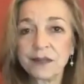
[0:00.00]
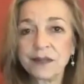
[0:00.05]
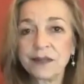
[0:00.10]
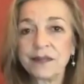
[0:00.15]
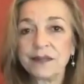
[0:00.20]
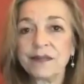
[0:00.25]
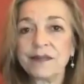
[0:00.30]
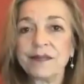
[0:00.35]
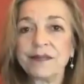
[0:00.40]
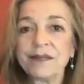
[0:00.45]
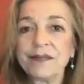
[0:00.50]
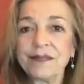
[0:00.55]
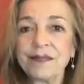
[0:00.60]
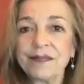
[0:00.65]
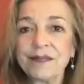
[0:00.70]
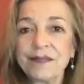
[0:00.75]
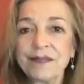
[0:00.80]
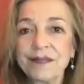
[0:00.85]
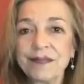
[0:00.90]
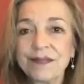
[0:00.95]

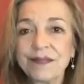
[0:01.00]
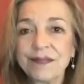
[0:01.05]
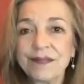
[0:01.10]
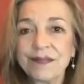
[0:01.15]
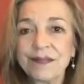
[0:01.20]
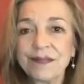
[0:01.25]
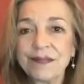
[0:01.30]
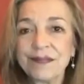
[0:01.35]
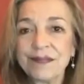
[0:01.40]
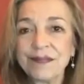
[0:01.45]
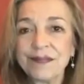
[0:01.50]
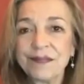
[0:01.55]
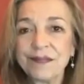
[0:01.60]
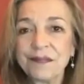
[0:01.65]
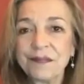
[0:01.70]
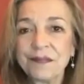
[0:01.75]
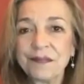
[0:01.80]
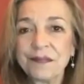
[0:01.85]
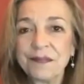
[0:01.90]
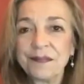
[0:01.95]

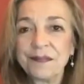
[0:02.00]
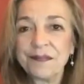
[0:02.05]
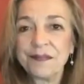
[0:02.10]
Nobody speaks.